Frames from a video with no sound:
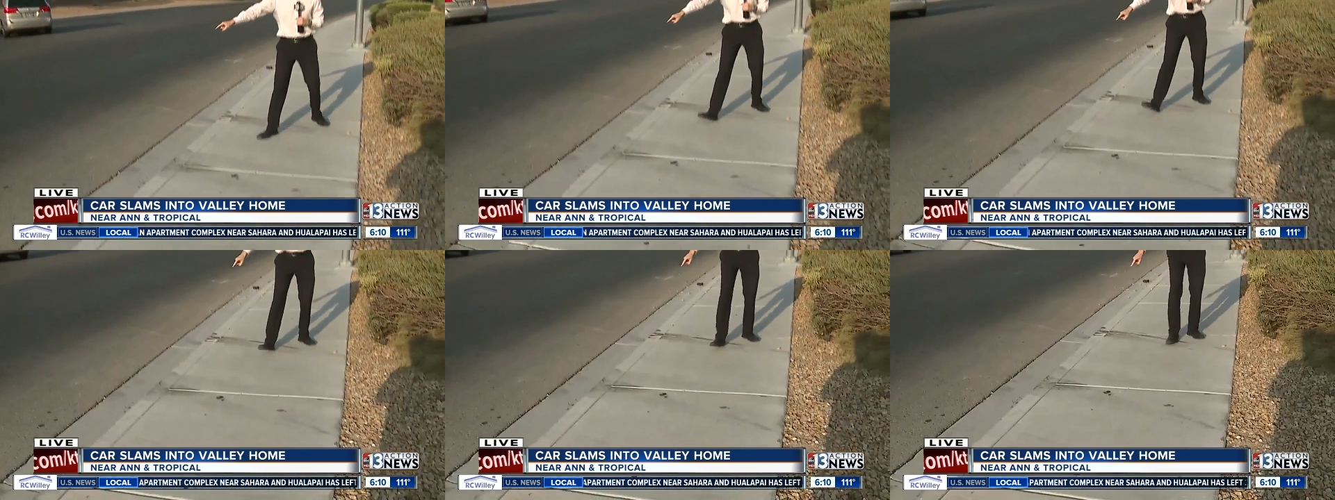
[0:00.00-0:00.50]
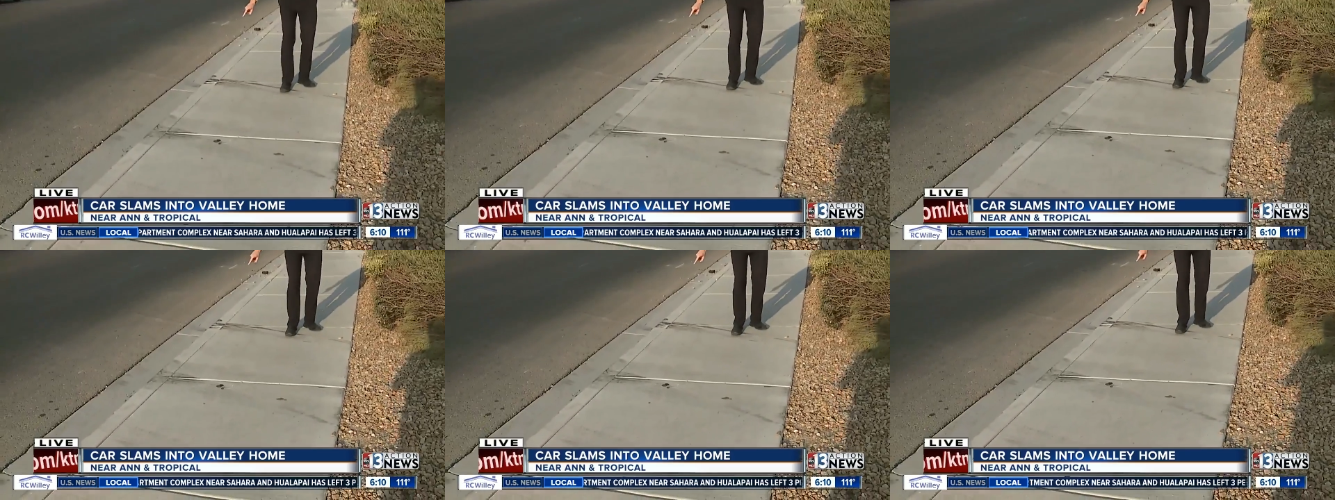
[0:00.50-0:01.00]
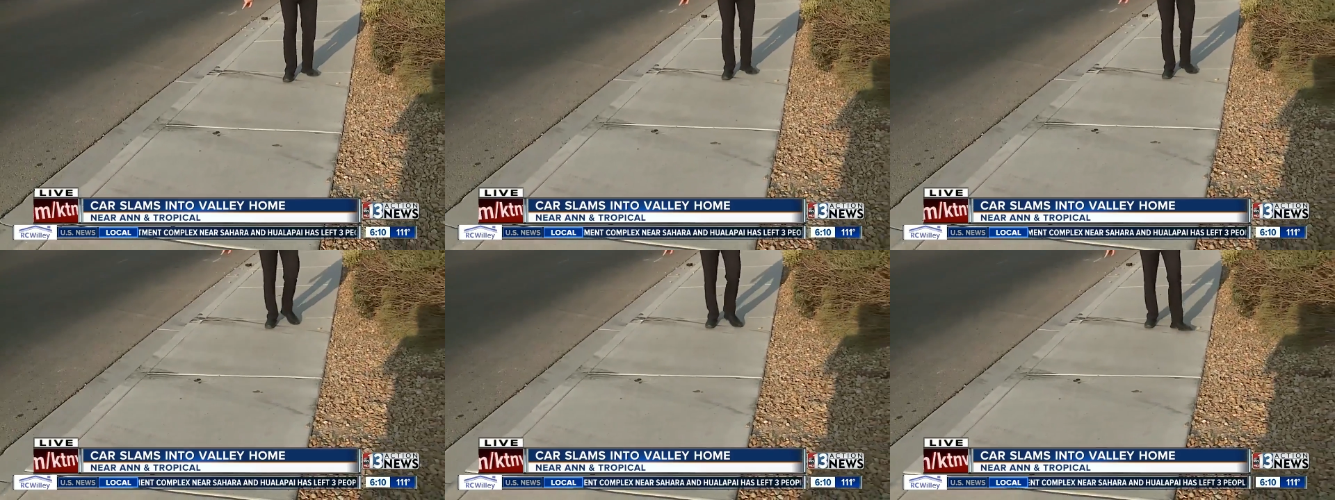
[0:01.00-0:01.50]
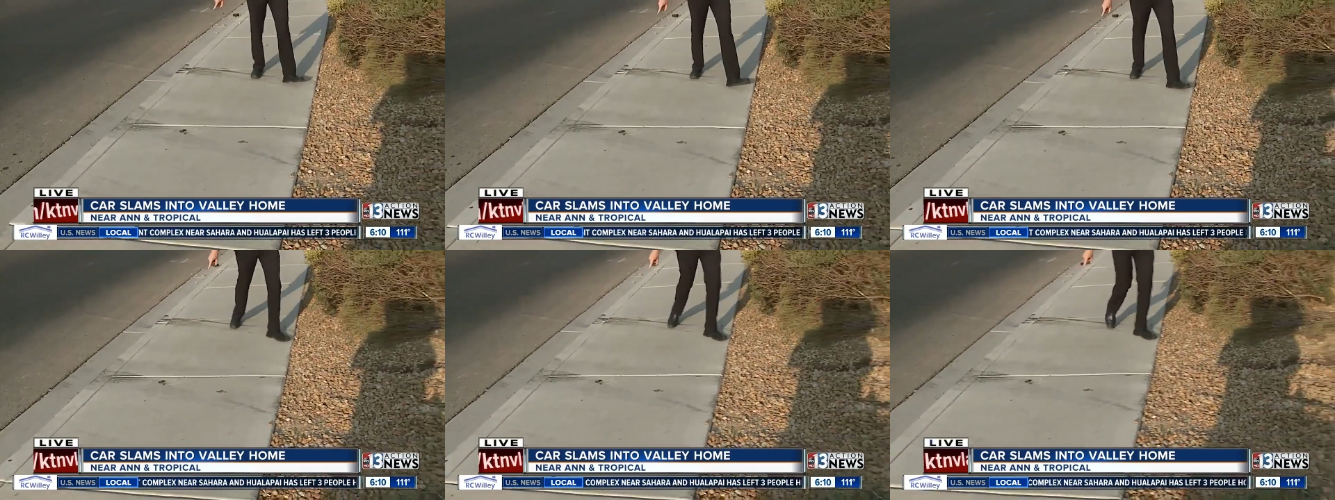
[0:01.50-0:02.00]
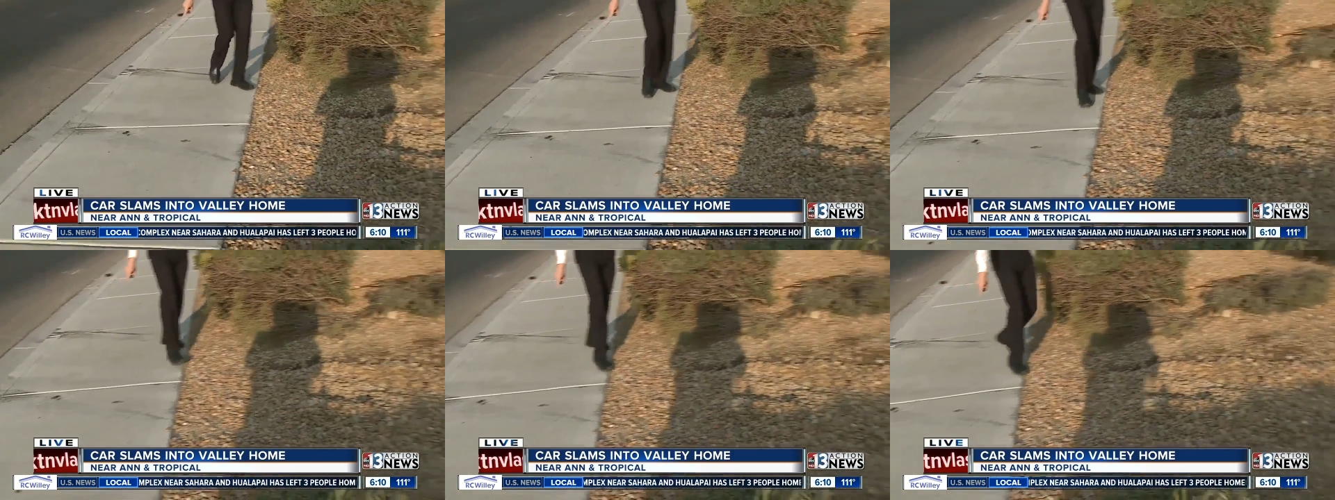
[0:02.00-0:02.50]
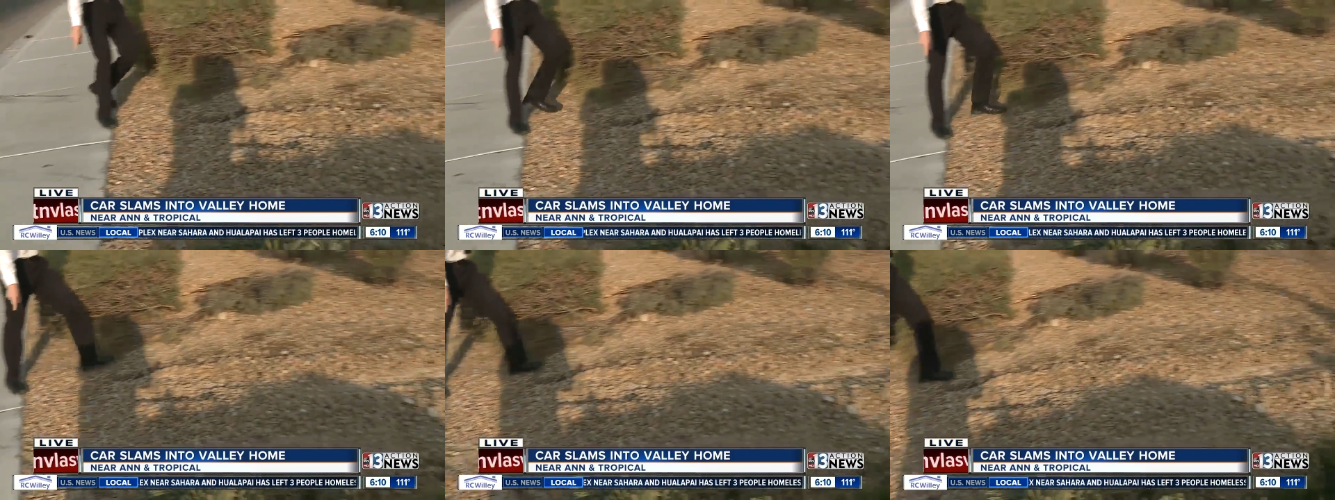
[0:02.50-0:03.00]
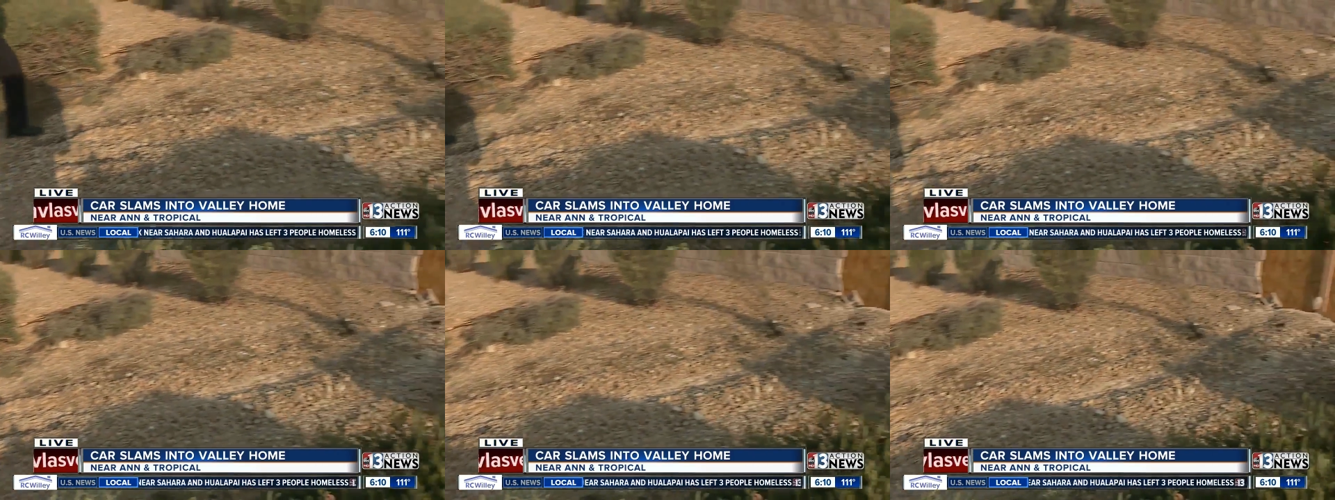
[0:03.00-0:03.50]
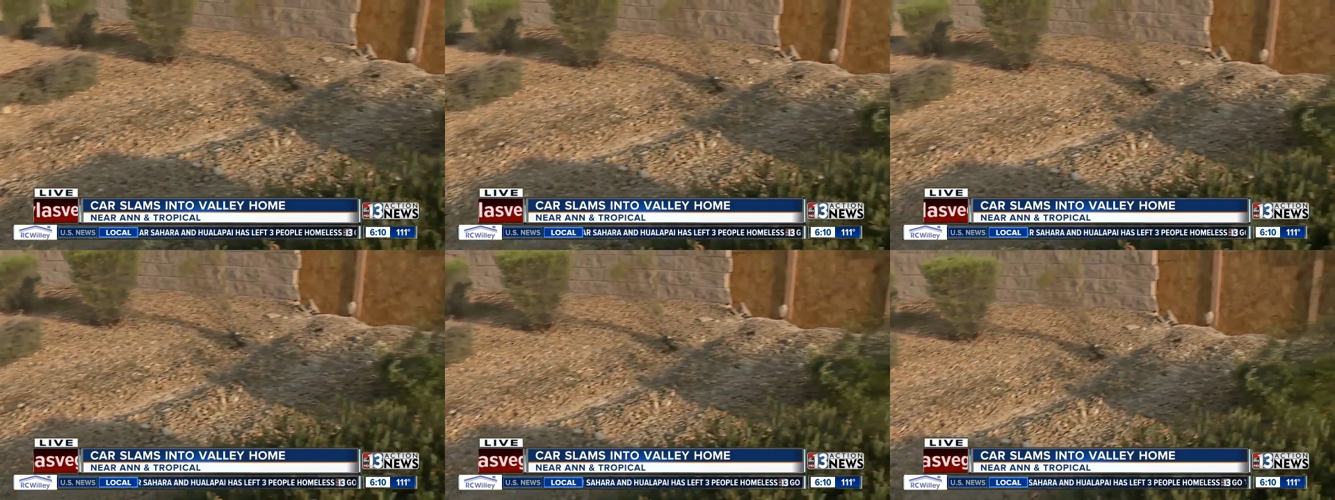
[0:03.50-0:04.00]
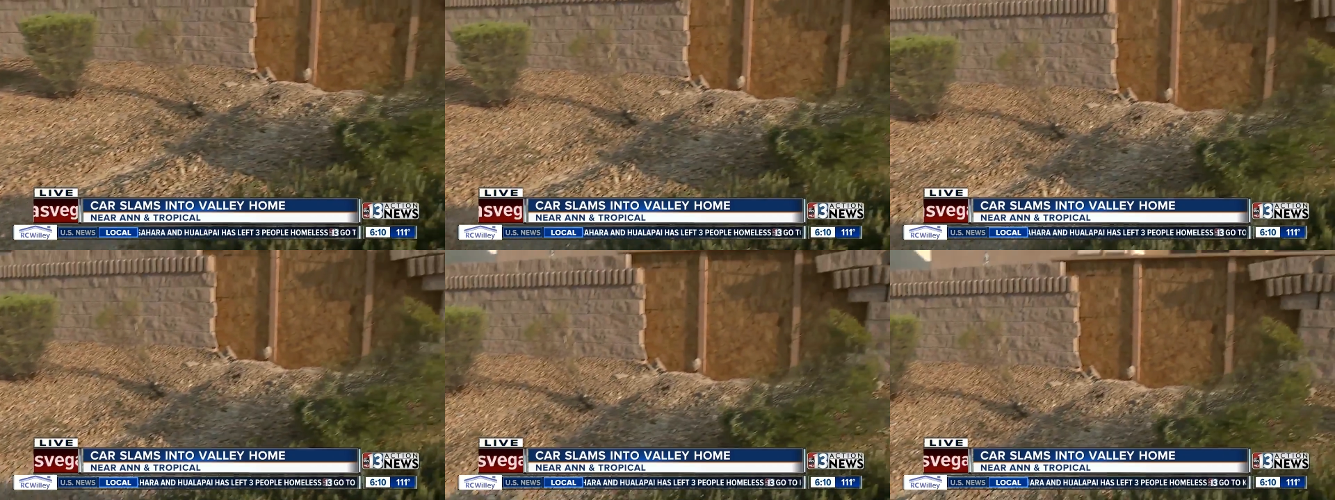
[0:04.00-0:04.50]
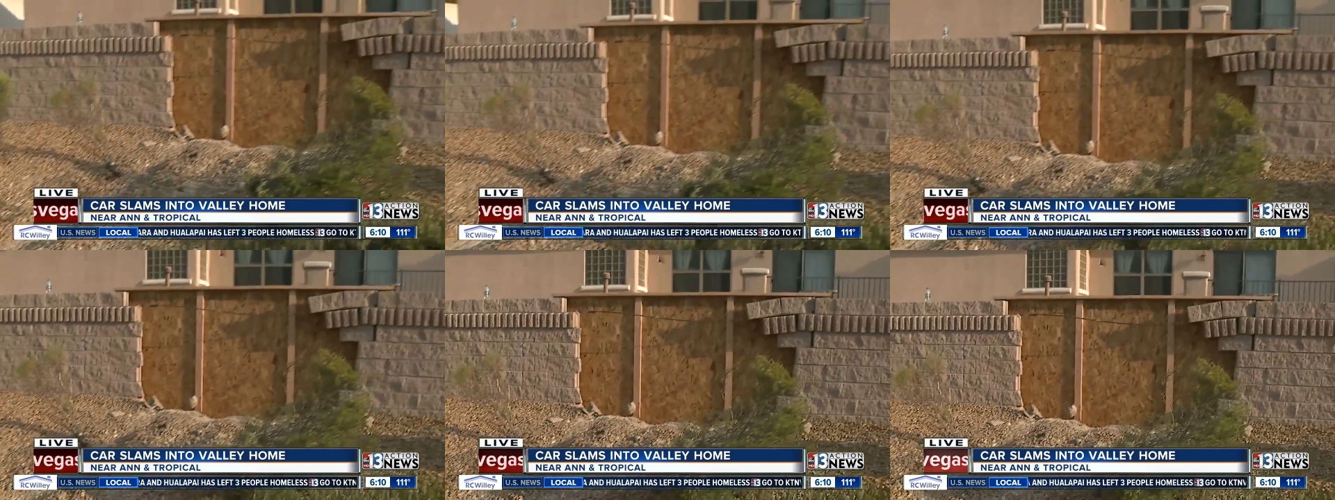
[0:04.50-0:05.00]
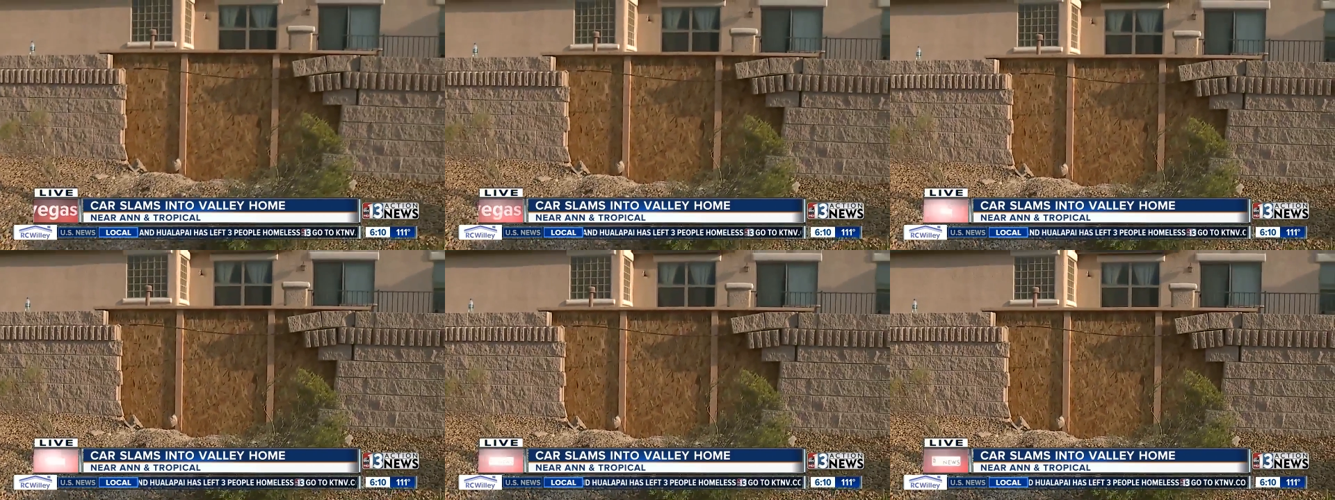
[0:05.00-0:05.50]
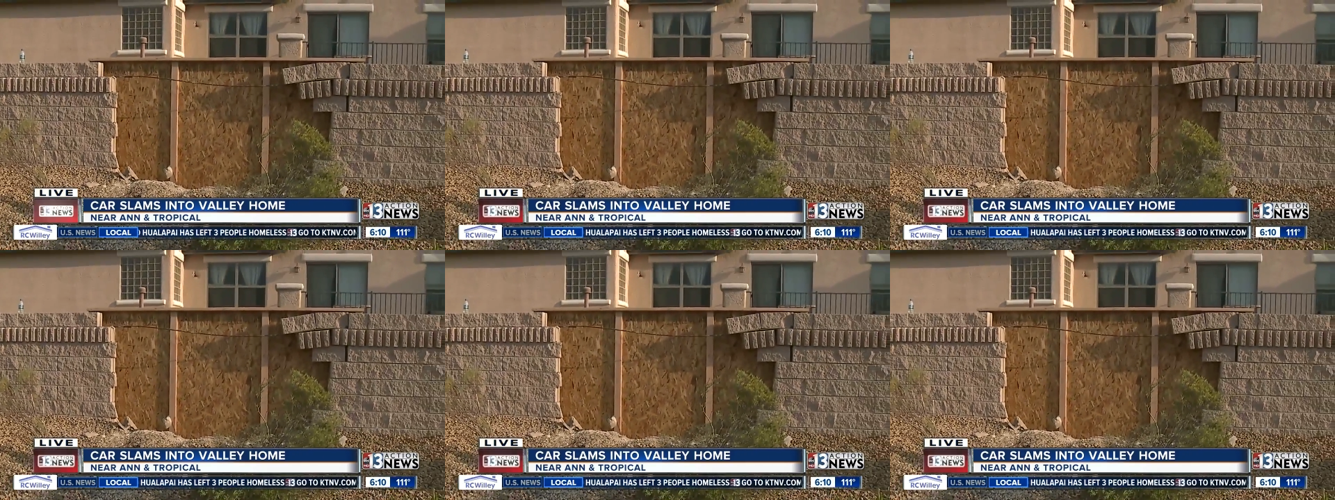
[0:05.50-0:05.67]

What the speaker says: [unreadable: no face in view]